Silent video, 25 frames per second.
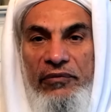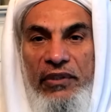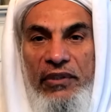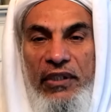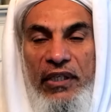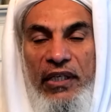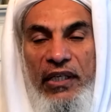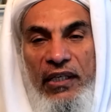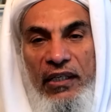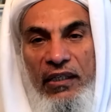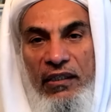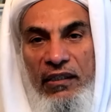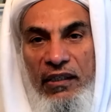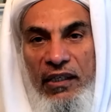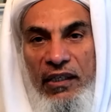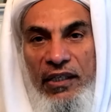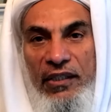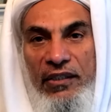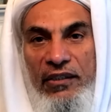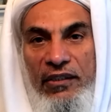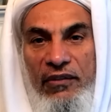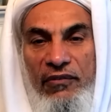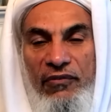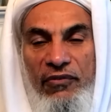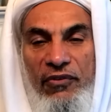and
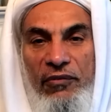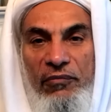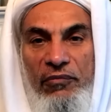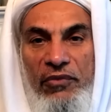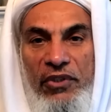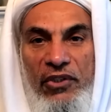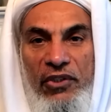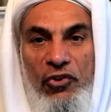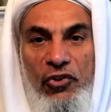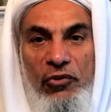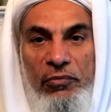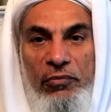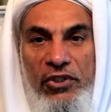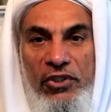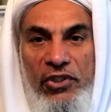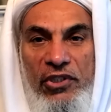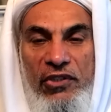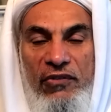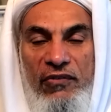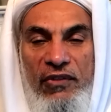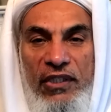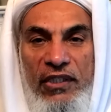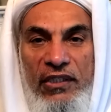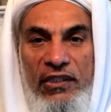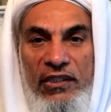later from the Roman
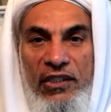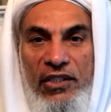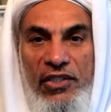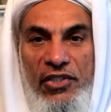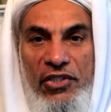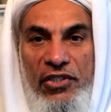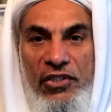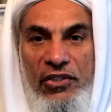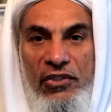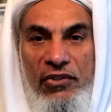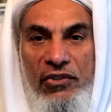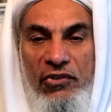civilization.